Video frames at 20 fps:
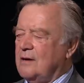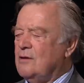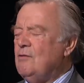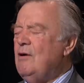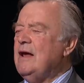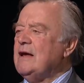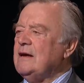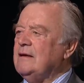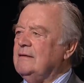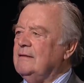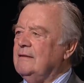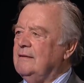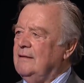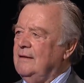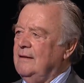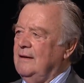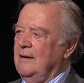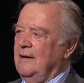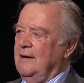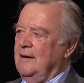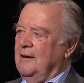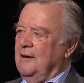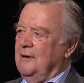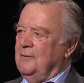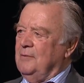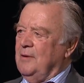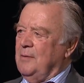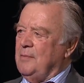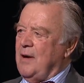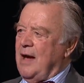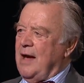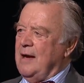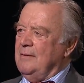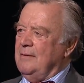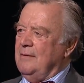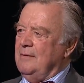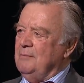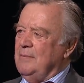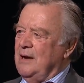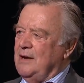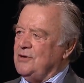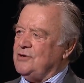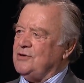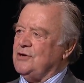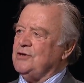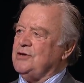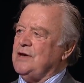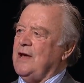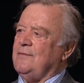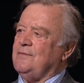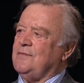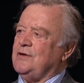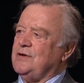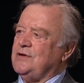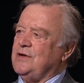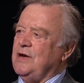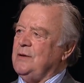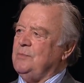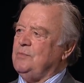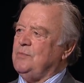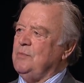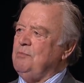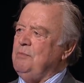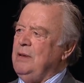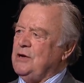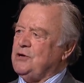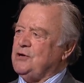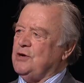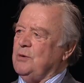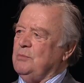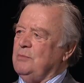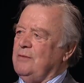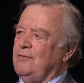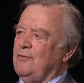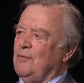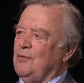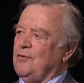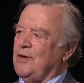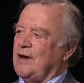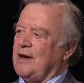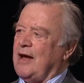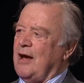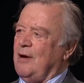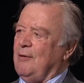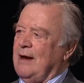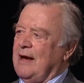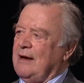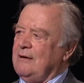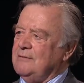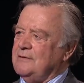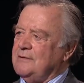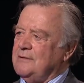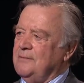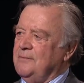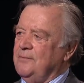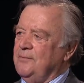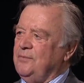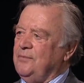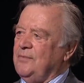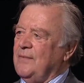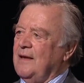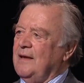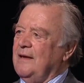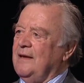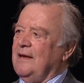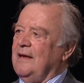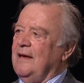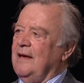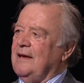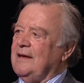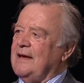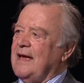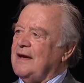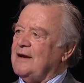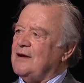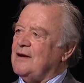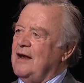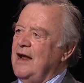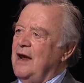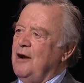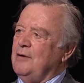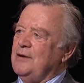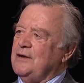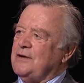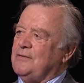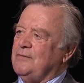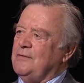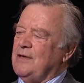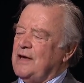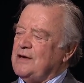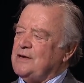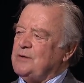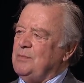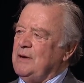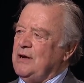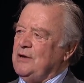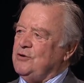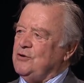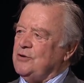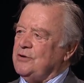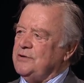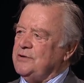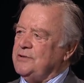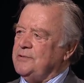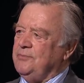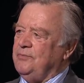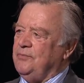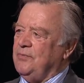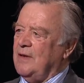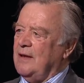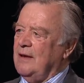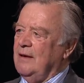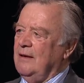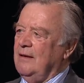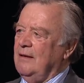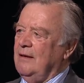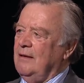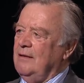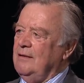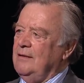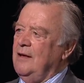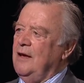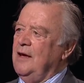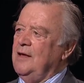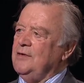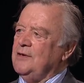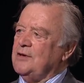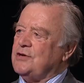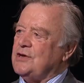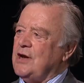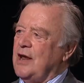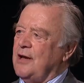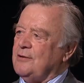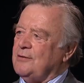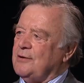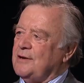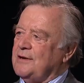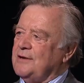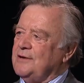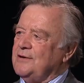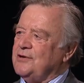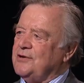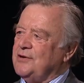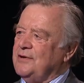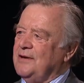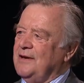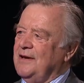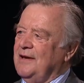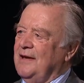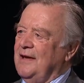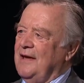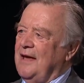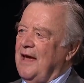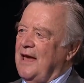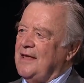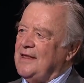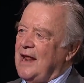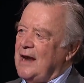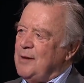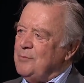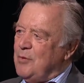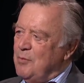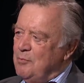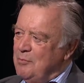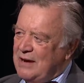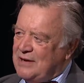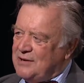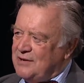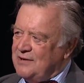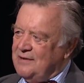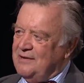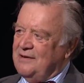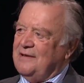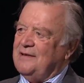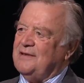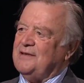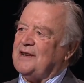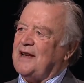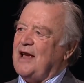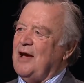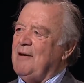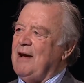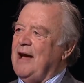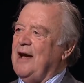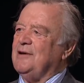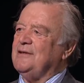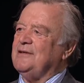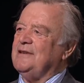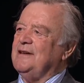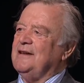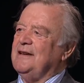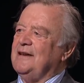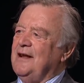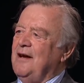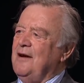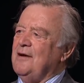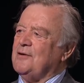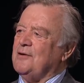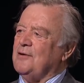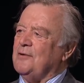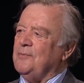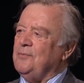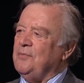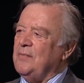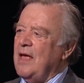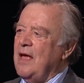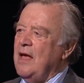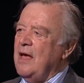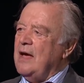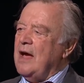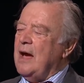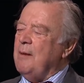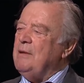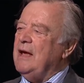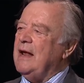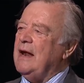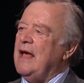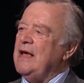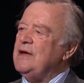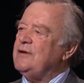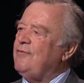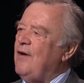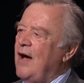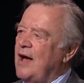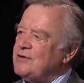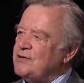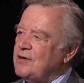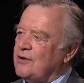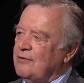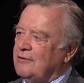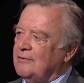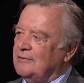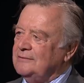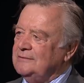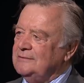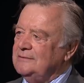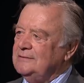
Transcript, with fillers: grid whereby ministers have to seek permission before they go out, get clearance for their speeches, learn the slogans, and then are permitted to go out and argue. I mean, it's farcical.